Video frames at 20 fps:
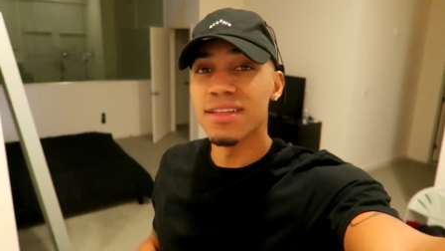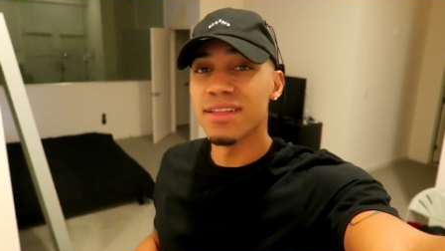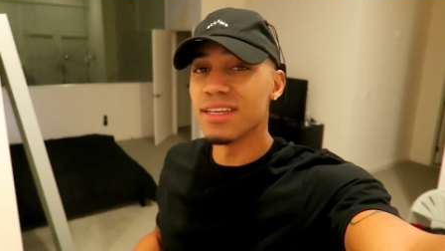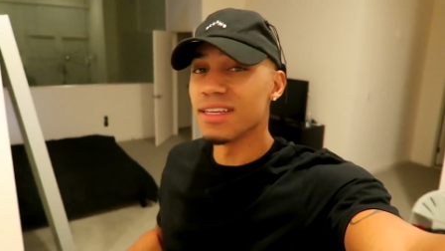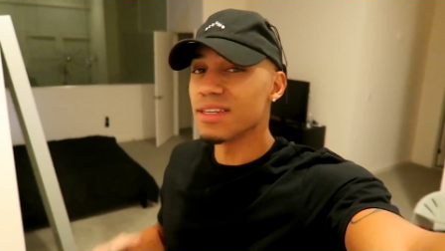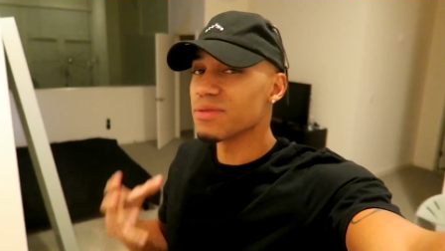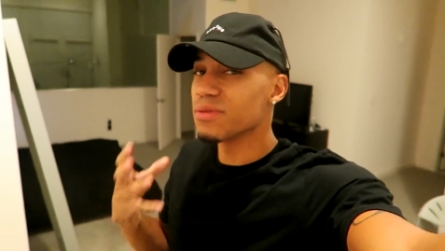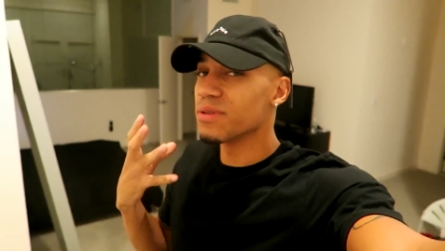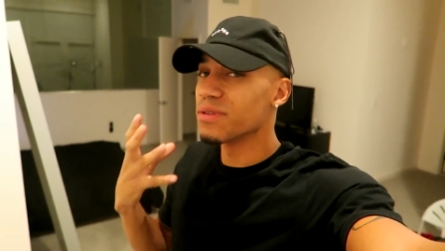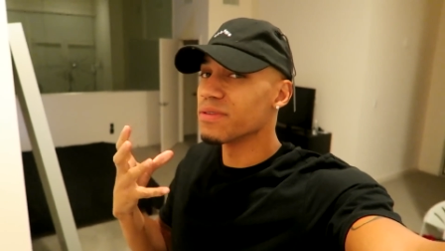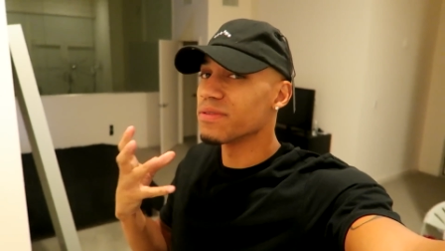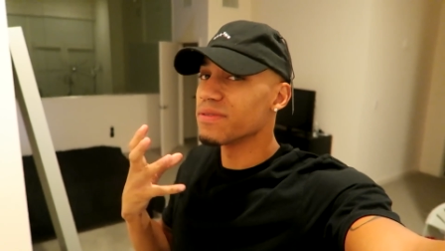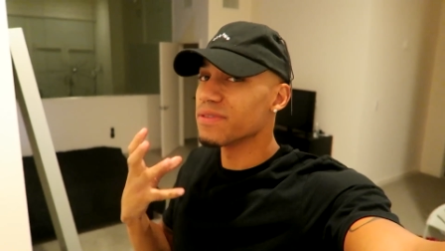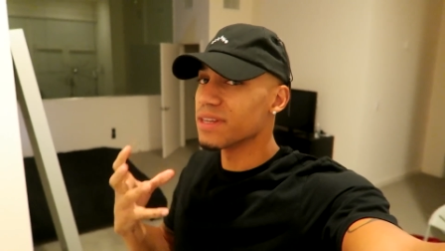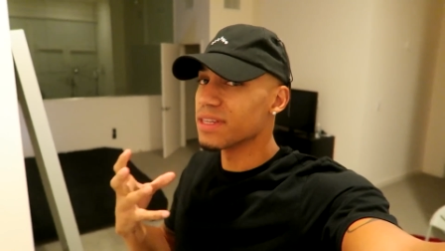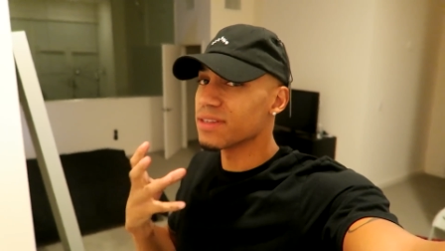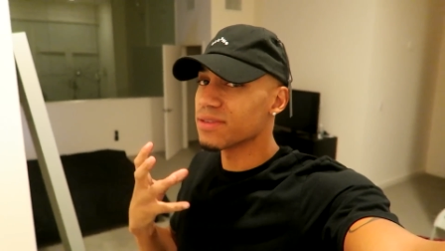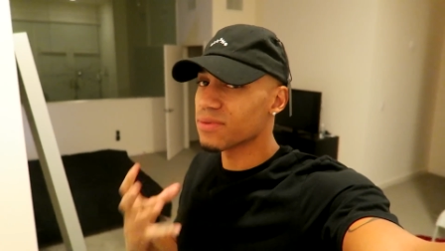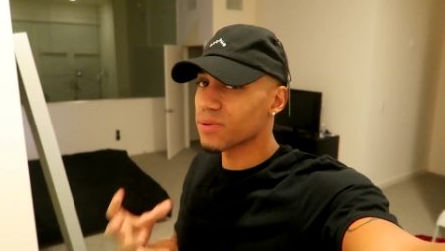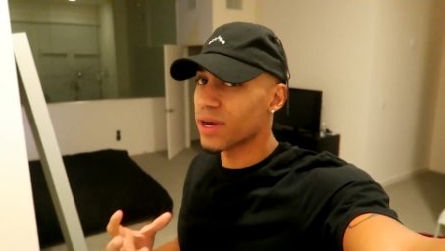This one
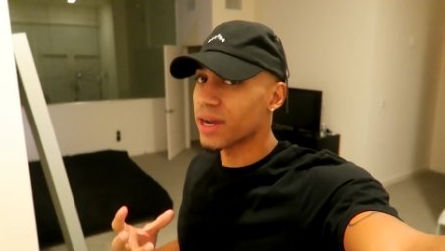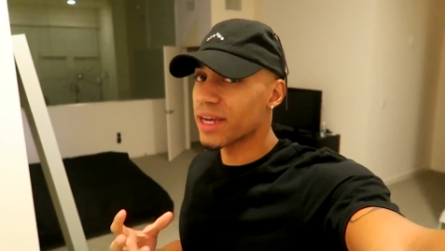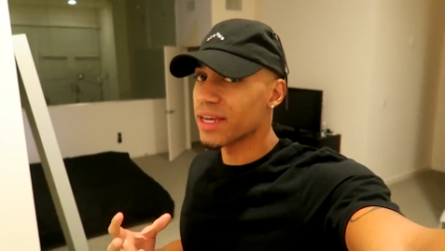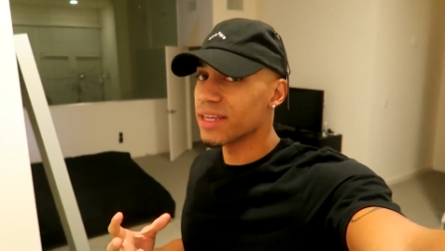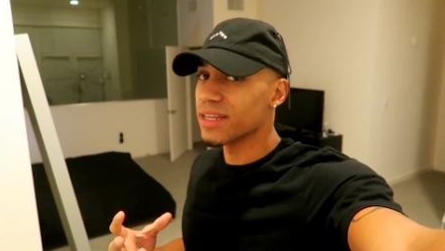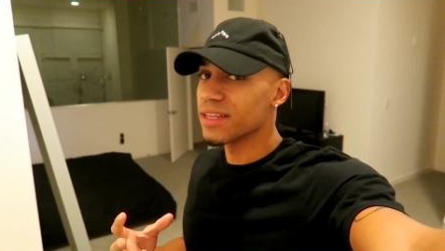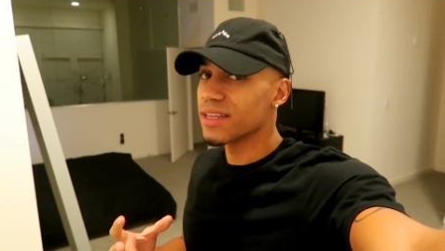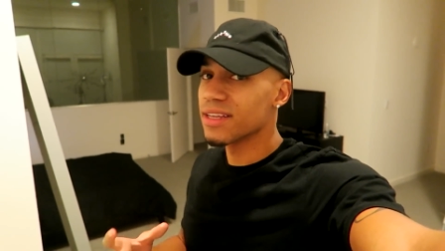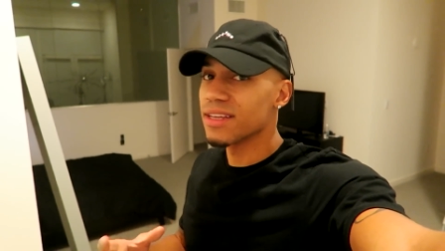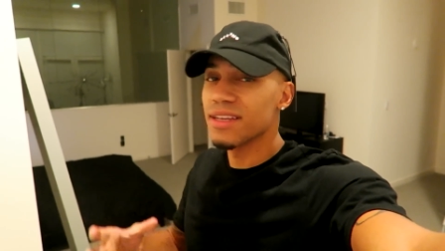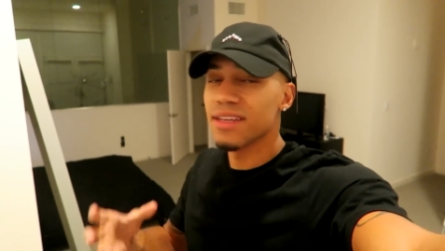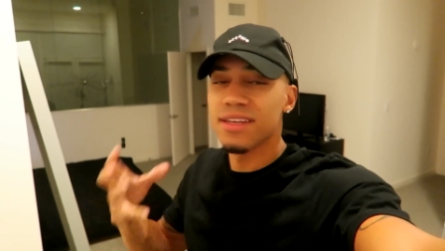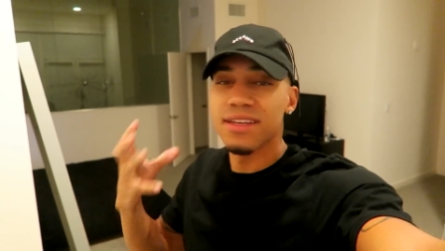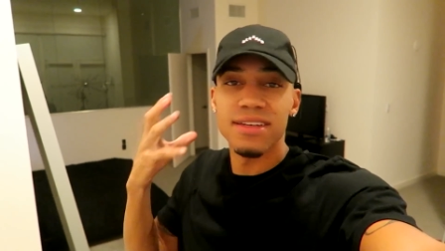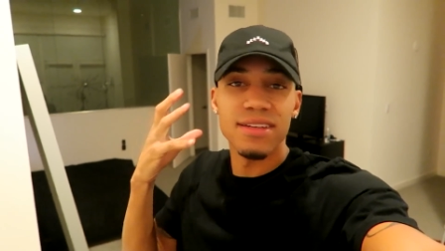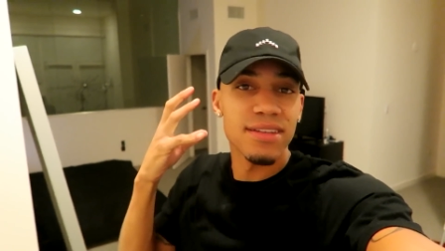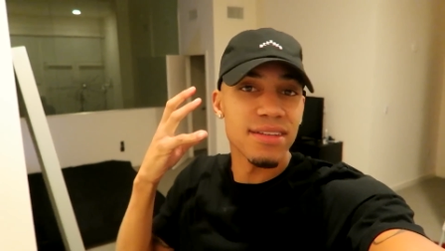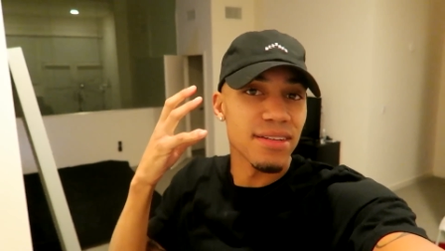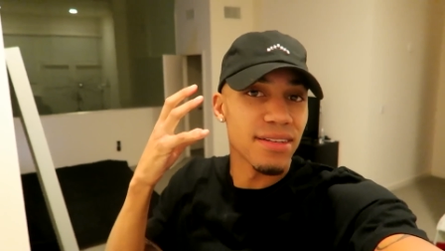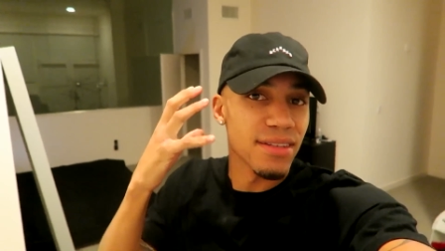fits right.
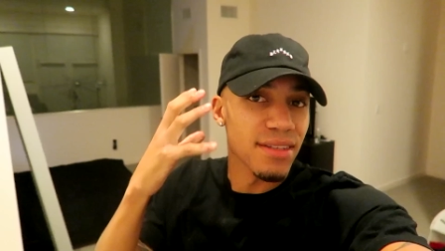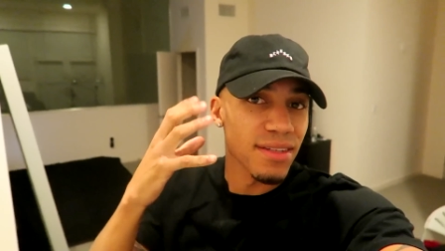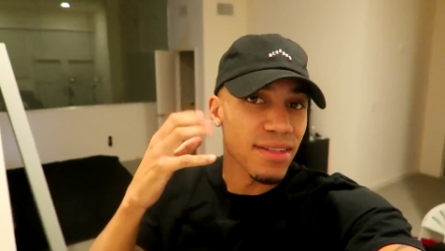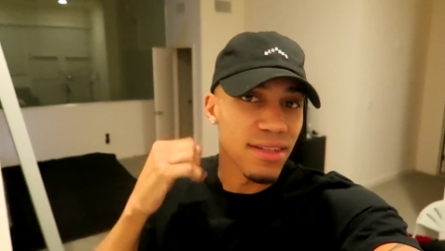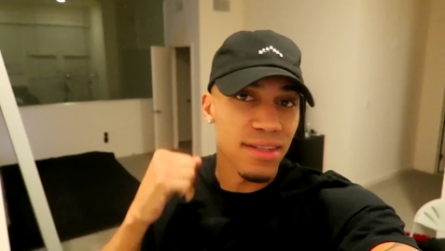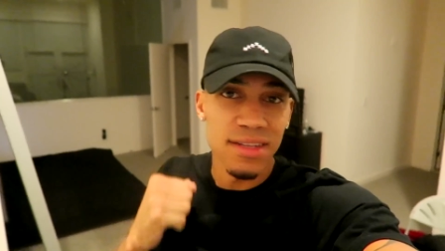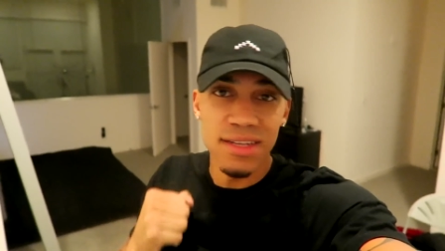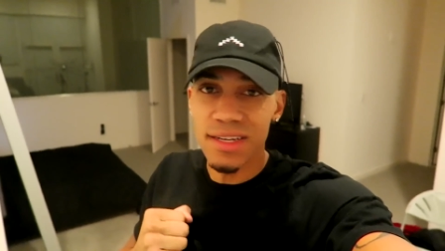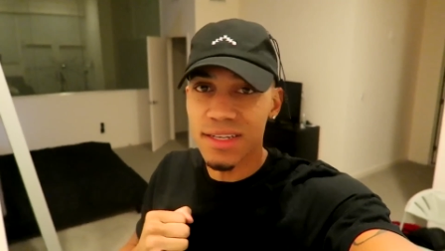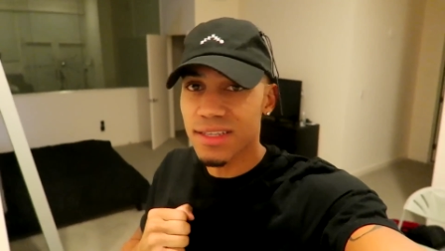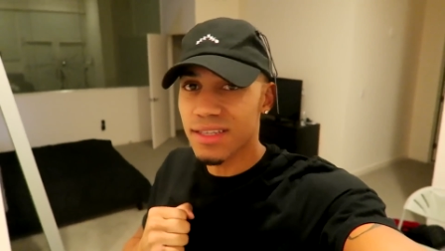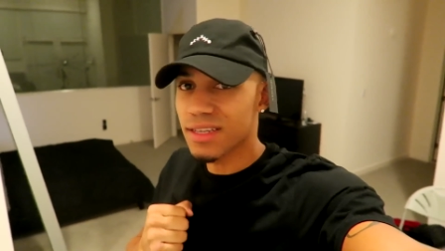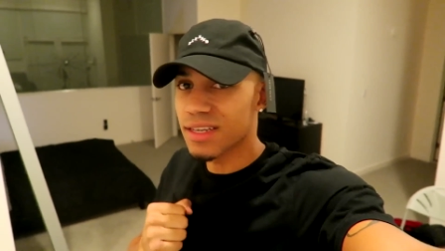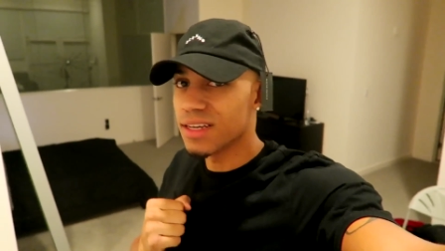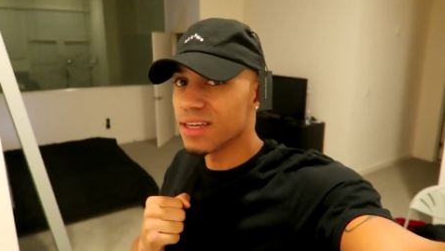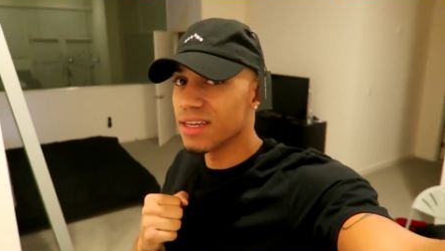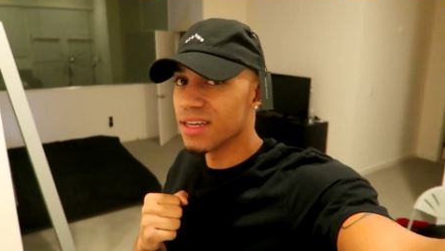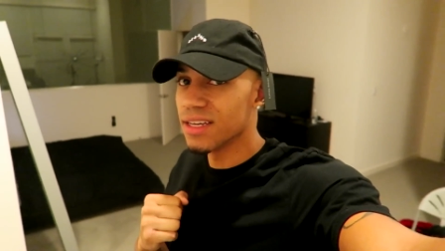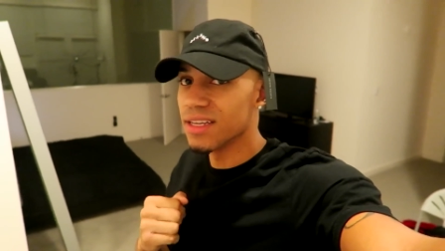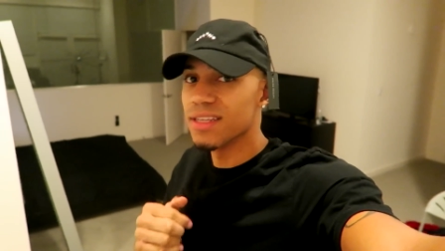Looks
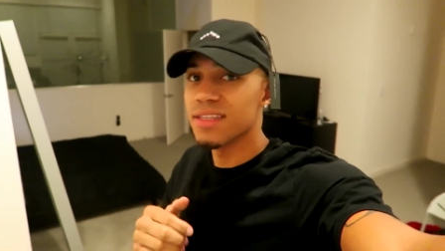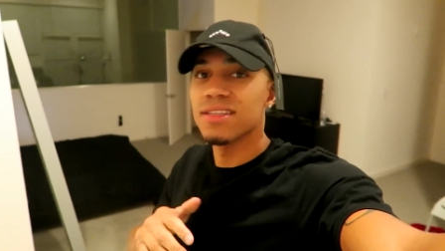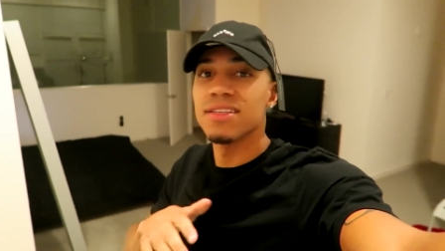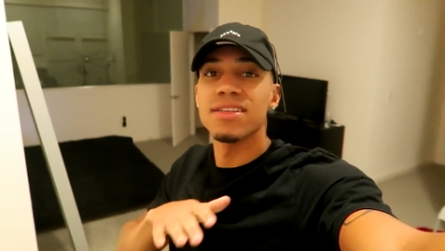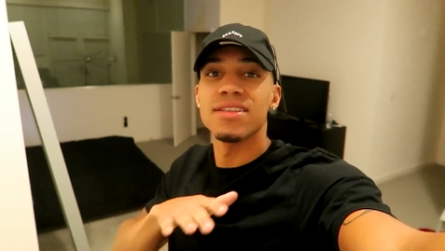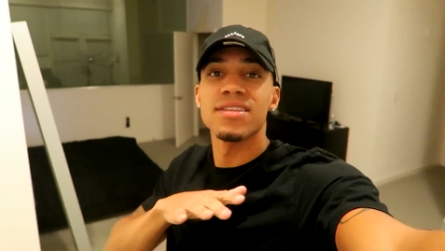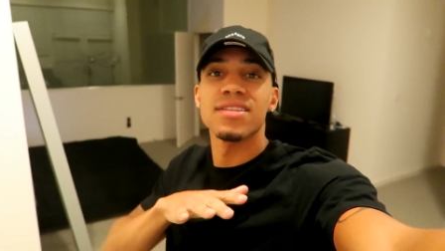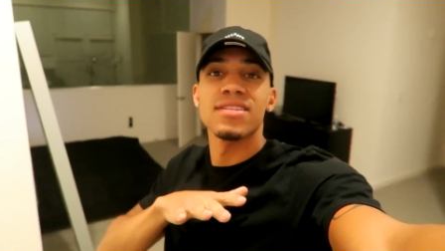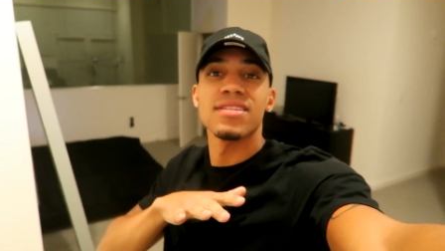good.